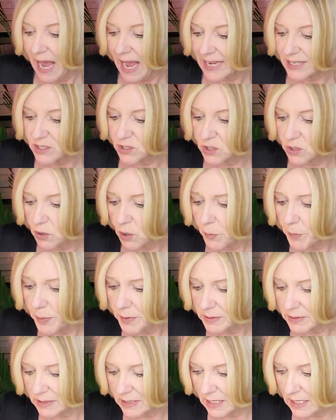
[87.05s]
I do
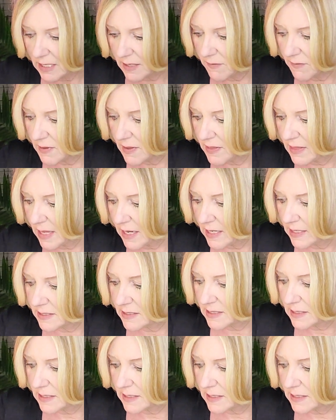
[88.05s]
believe that it's